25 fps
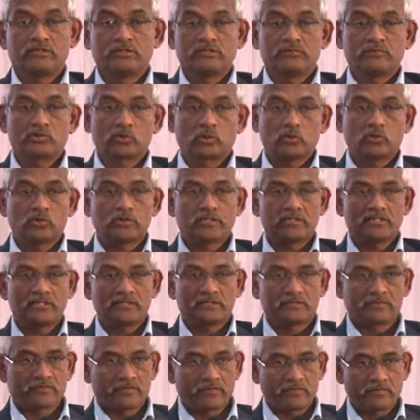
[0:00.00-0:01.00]
so
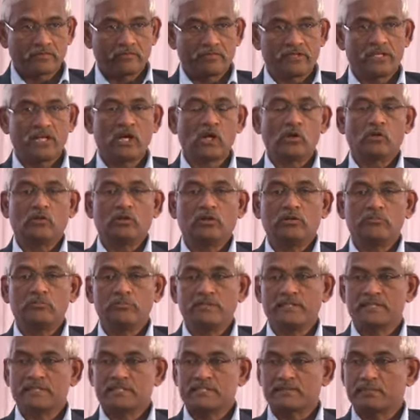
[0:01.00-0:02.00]
this
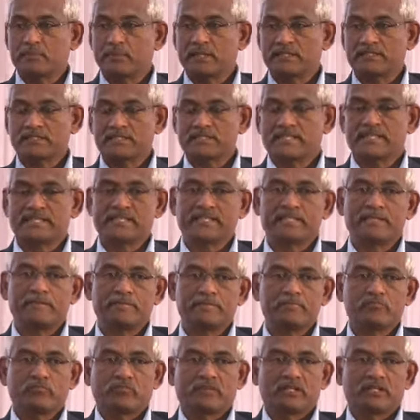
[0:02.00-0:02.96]
inoculum is persisting